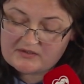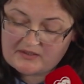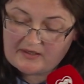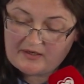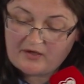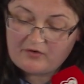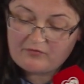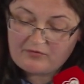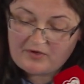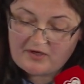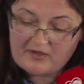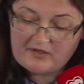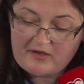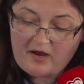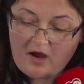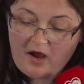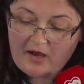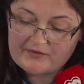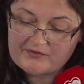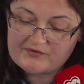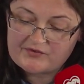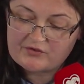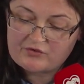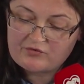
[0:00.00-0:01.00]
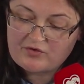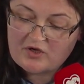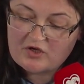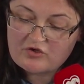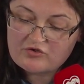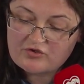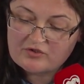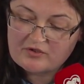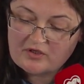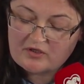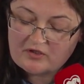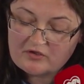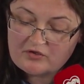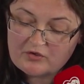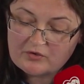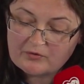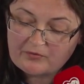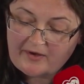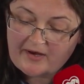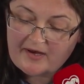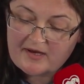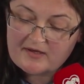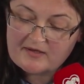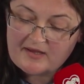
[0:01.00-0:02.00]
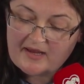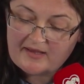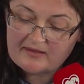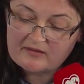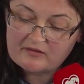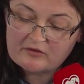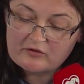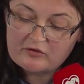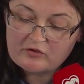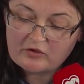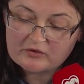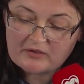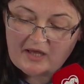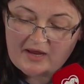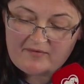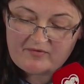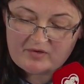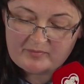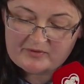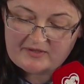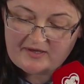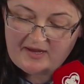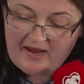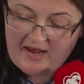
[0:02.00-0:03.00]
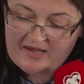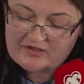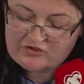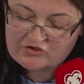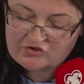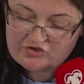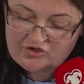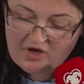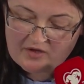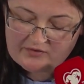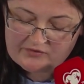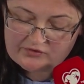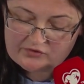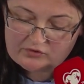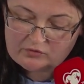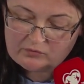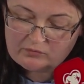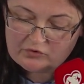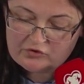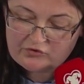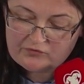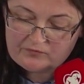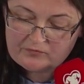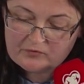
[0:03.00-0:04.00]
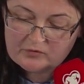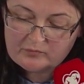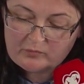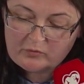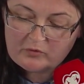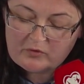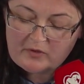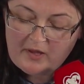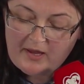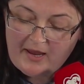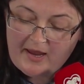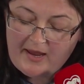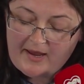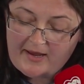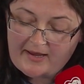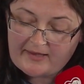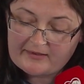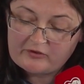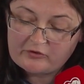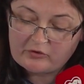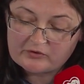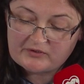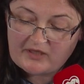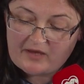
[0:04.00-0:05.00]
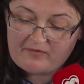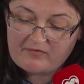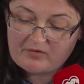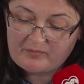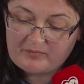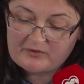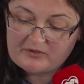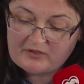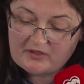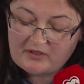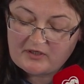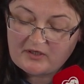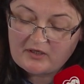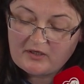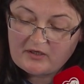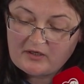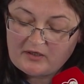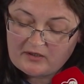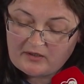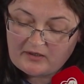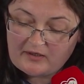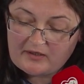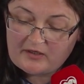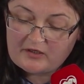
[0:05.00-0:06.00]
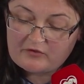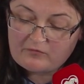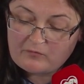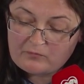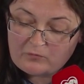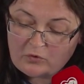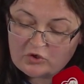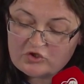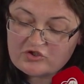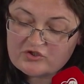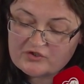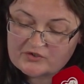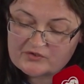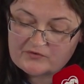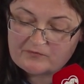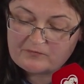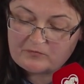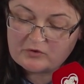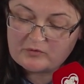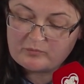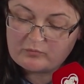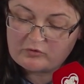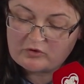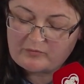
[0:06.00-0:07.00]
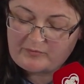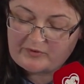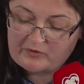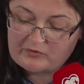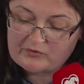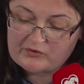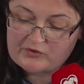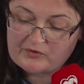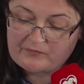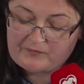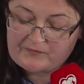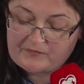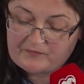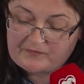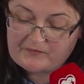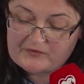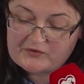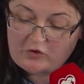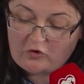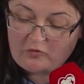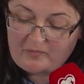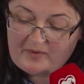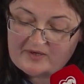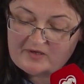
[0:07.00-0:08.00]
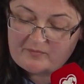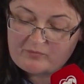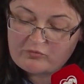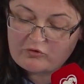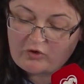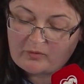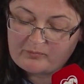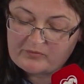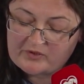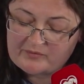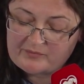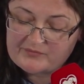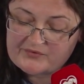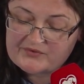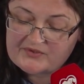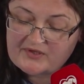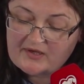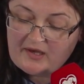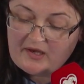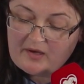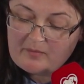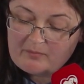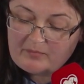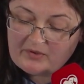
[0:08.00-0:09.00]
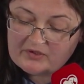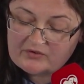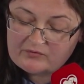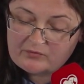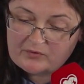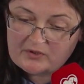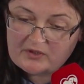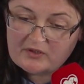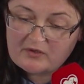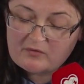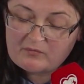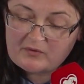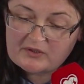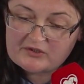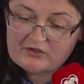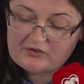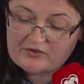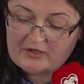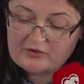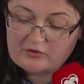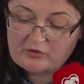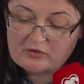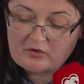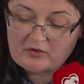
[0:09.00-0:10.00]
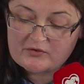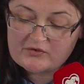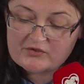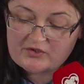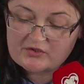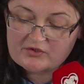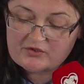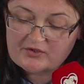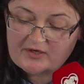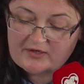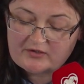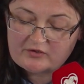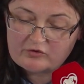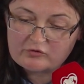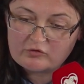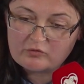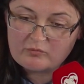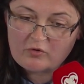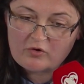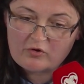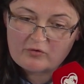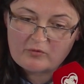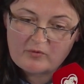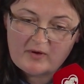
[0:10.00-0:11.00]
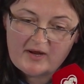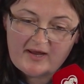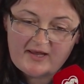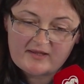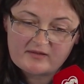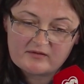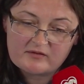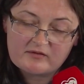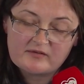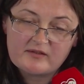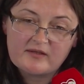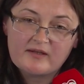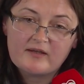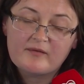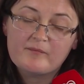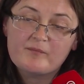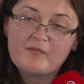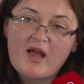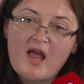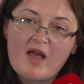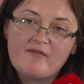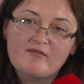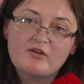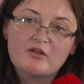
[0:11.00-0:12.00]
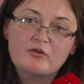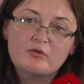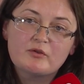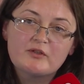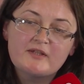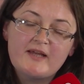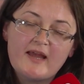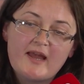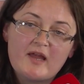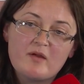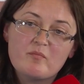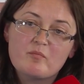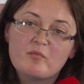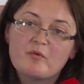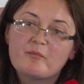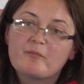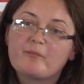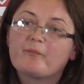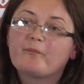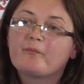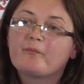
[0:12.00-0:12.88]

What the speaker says: is really hard situation in Ukraine, and not everybody has chance to watch football, and not everybody watches football because of so many problems. But we will try to concentrate tomorrow and have a good game.